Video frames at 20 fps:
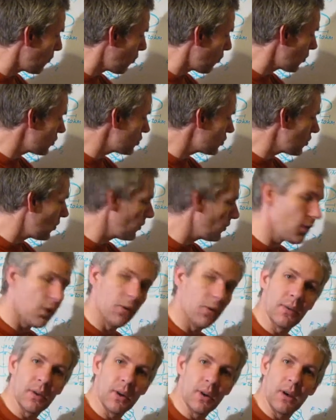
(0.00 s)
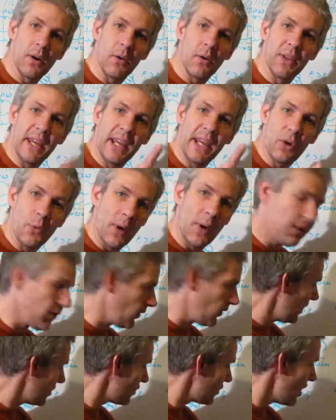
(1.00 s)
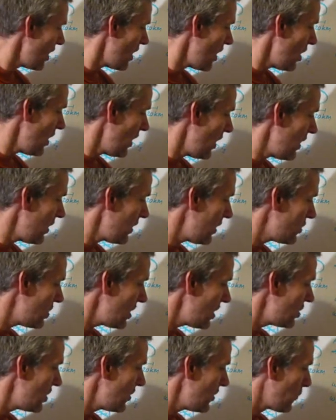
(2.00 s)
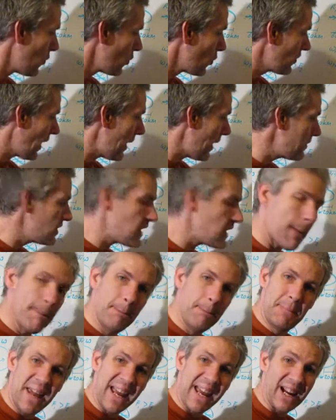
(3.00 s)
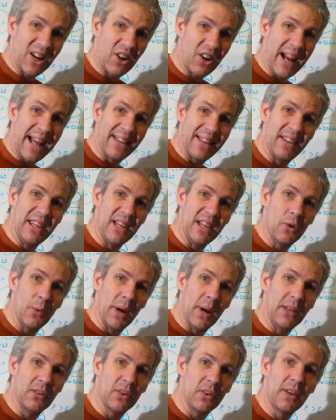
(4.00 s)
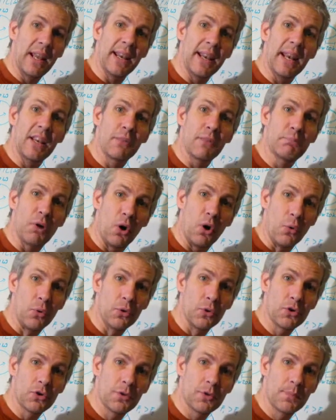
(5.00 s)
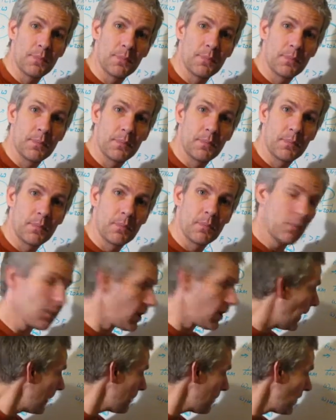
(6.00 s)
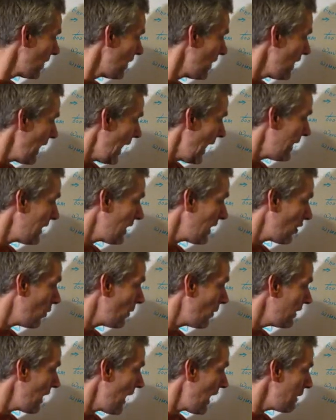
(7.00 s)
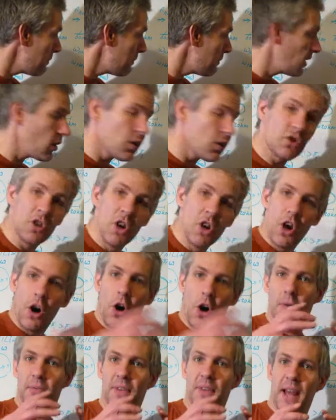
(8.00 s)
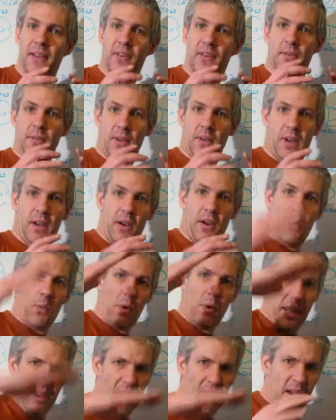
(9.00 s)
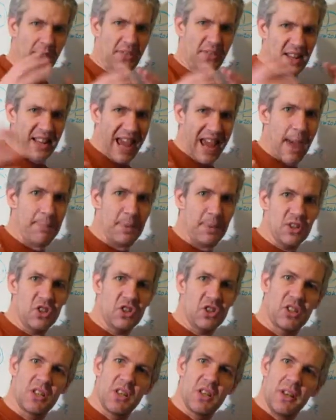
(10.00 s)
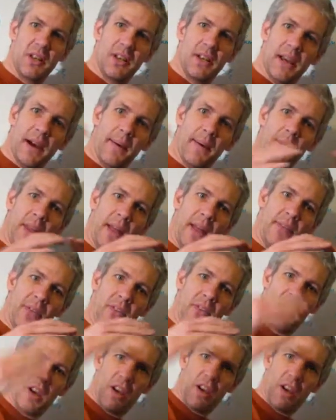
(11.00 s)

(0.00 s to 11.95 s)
force on the equator is 64 times bigger at the equator than at the poles. Yeah, and not only that, because of that, if that happens, yeah, then